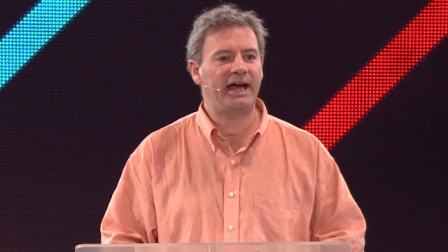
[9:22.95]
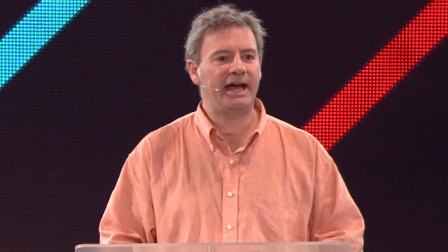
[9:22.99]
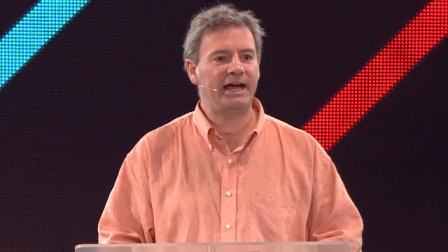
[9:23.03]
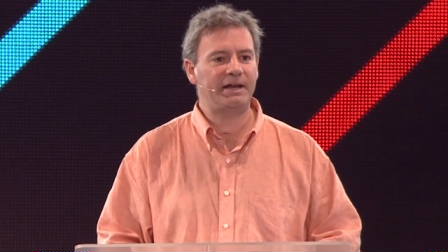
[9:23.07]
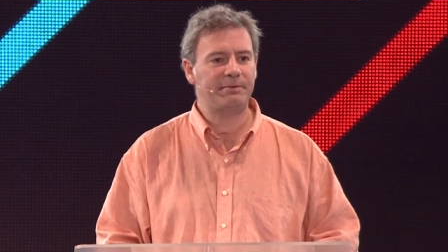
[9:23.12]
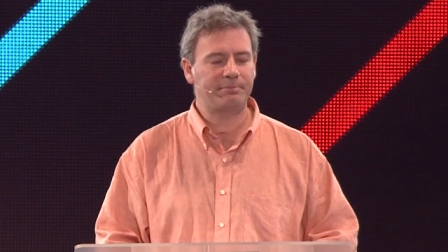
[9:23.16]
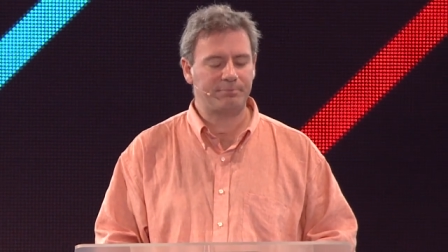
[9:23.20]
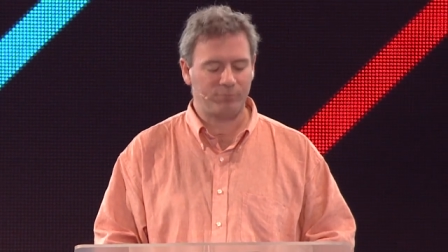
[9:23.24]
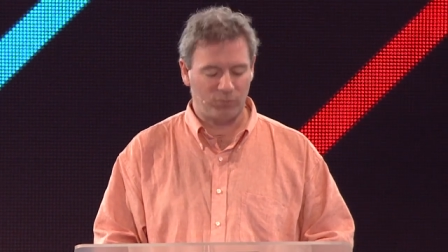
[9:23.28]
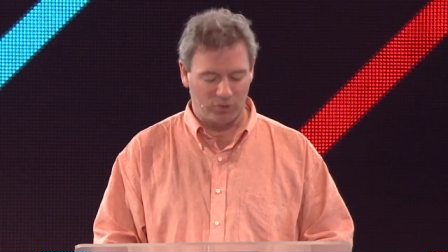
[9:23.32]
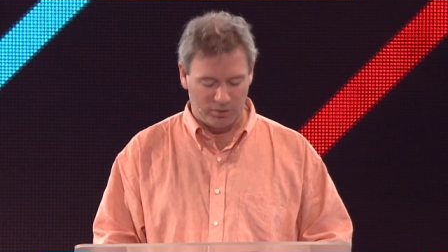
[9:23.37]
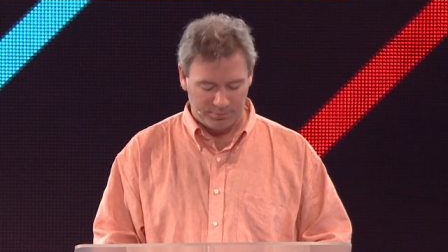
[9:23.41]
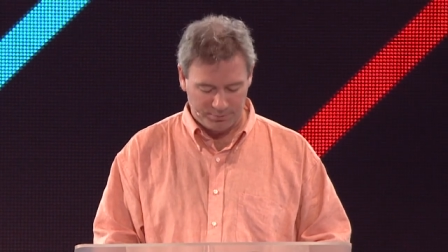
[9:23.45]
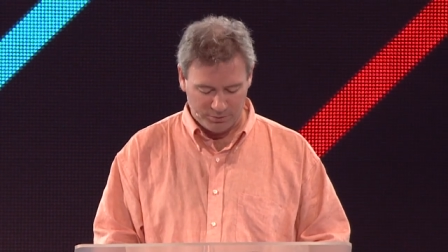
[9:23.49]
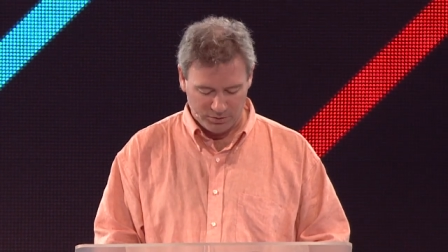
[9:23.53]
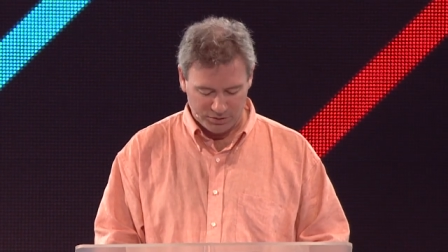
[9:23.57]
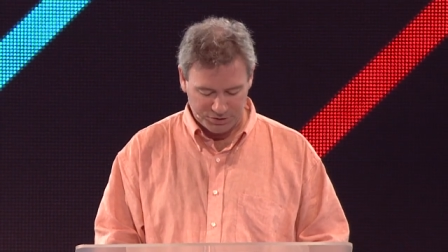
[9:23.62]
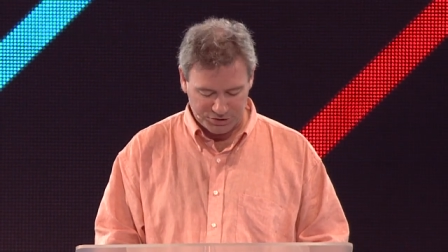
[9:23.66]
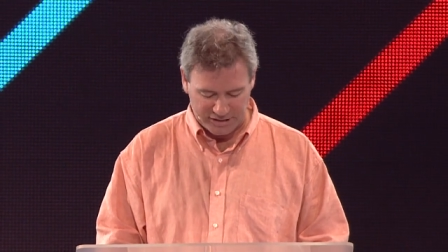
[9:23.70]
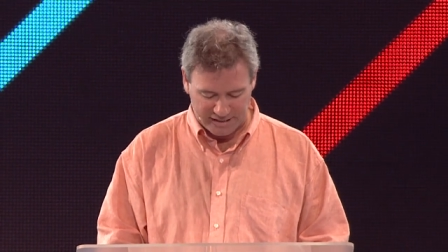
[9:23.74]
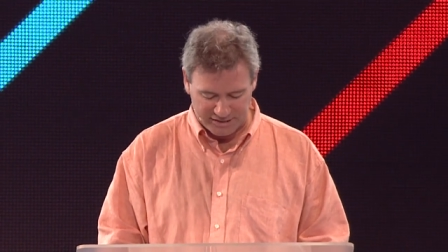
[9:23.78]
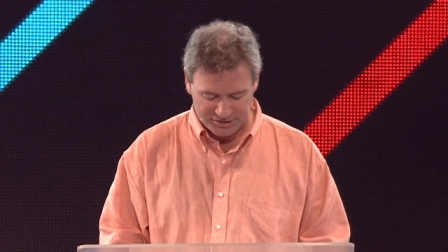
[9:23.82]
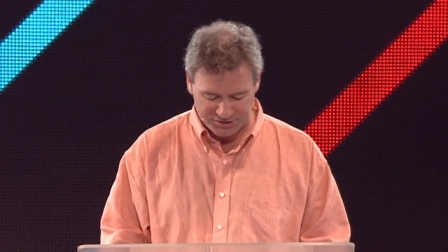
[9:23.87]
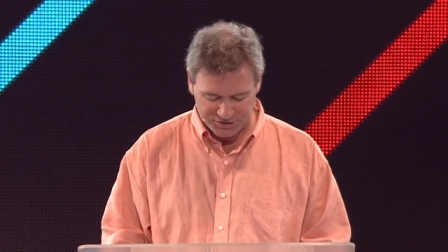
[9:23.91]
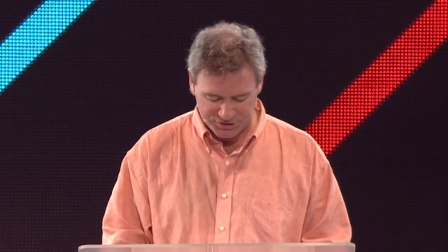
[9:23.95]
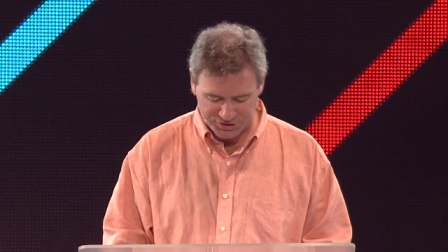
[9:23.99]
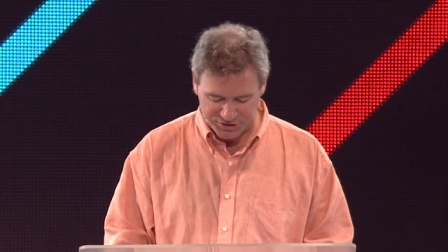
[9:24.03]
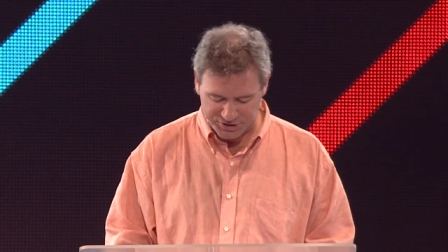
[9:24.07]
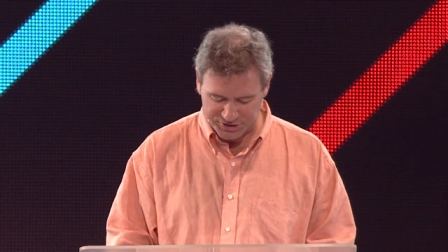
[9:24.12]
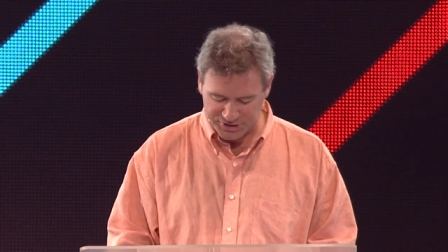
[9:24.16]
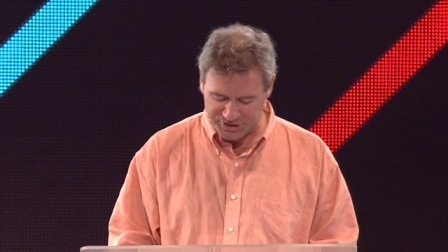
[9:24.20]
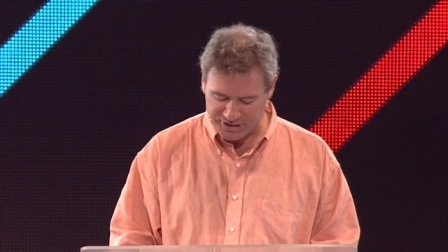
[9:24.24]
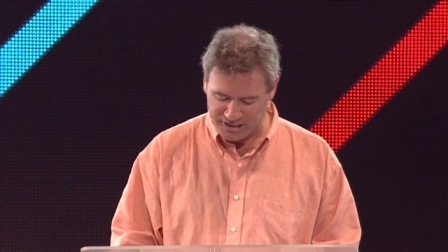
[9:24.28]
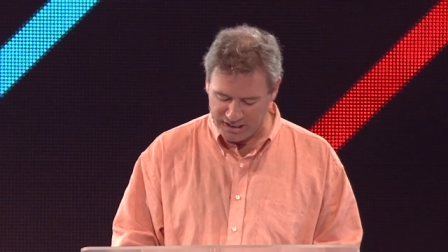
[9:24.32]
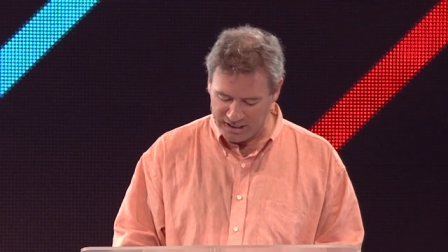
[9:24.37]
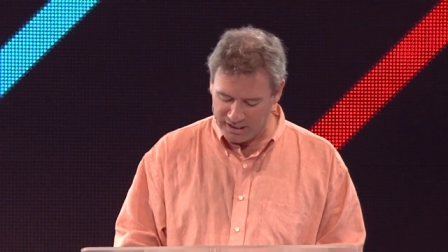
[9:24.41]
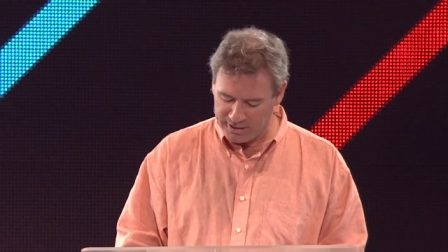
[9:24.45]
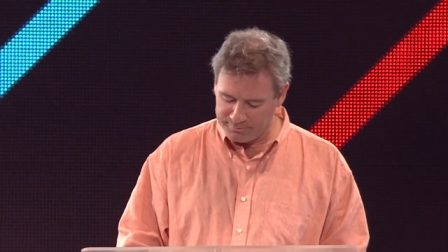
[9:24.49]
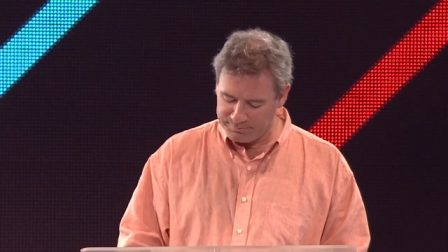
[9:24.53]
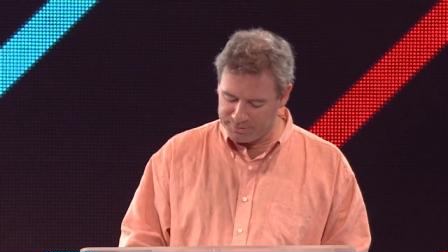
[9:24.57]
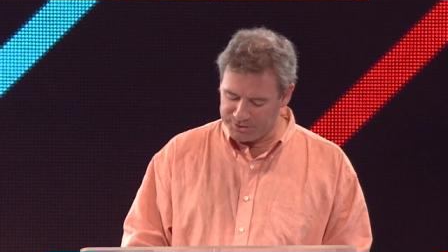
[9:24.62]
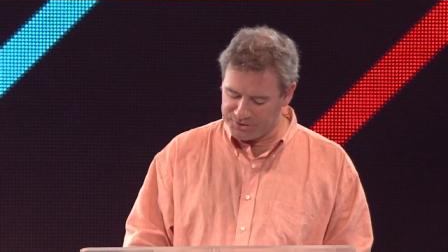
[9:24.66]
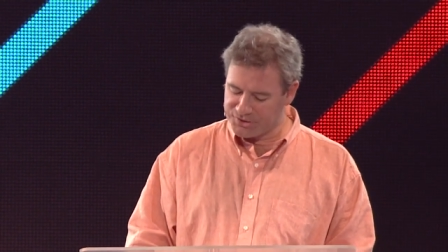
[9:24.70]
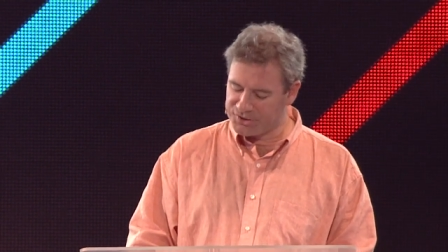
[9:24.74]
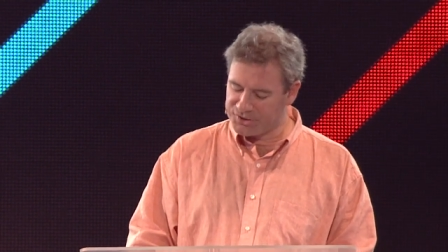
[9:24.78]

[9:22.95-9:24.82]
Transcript: admirable gestures, but